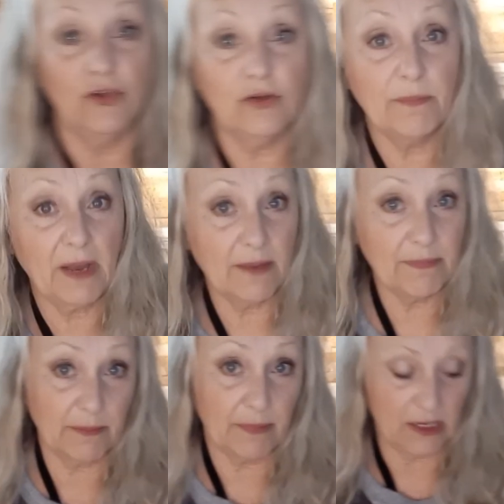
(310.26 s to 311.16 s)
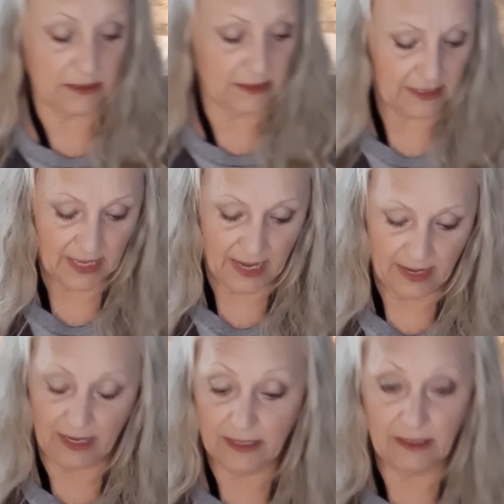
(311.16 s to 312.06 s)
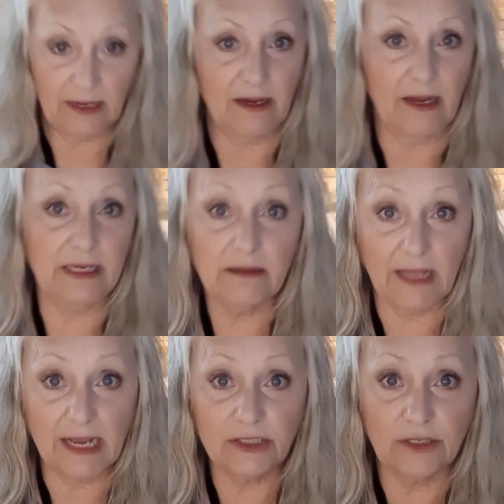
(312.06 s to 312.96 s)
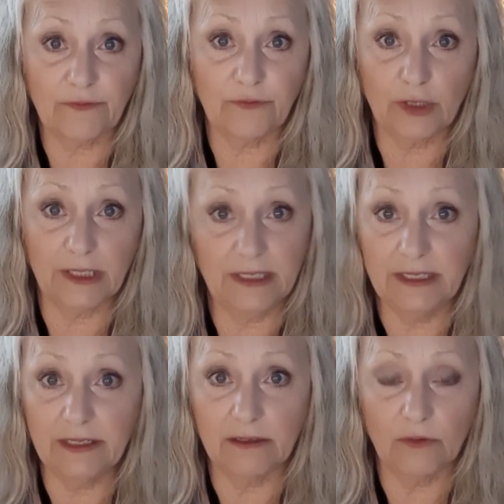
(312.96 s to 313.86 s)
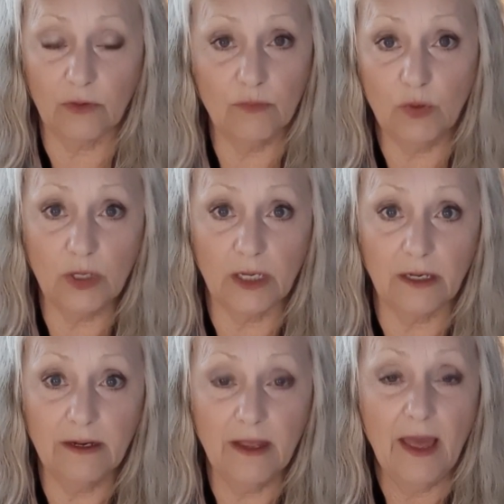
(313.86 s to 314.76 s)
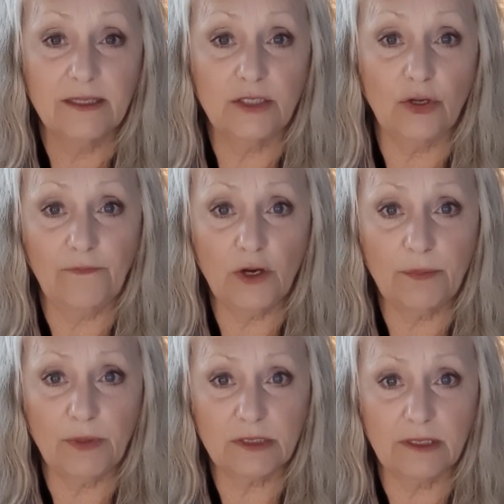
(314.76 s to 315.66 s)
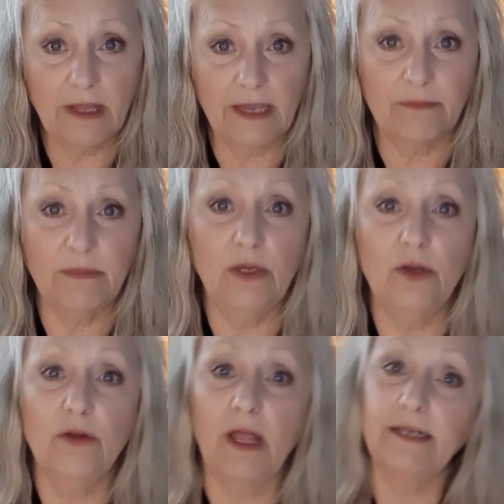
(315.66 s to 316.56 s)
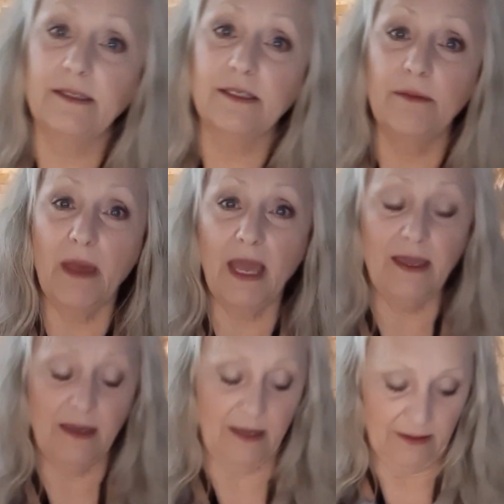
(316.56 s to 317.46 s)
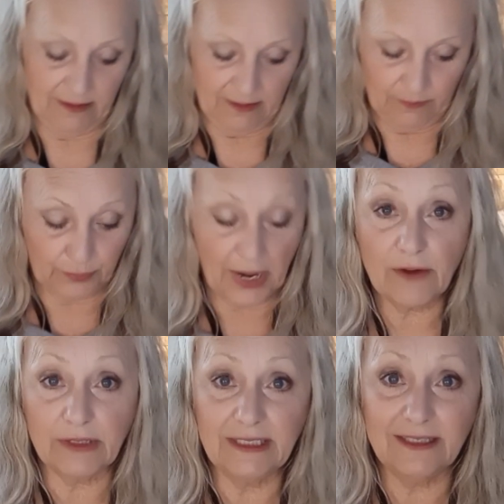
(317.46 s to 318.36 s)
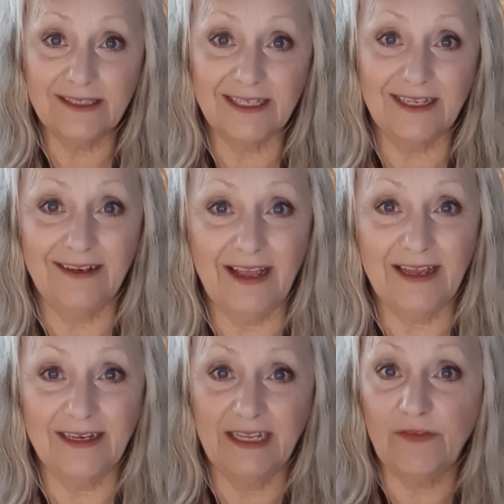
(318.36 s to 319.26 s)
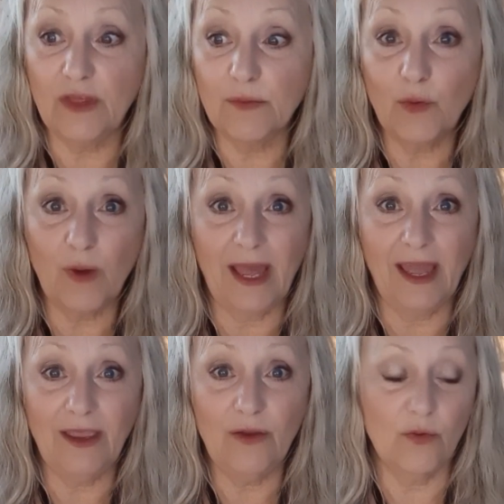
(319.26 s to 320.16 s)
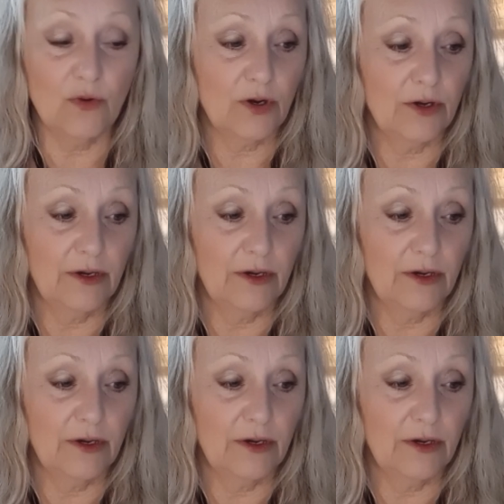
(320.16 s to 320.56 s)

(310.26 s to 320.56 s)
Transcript: buy a big box like that and it'll last you for a year or more. So if you're a person like me who likes to make brownies and give them away, or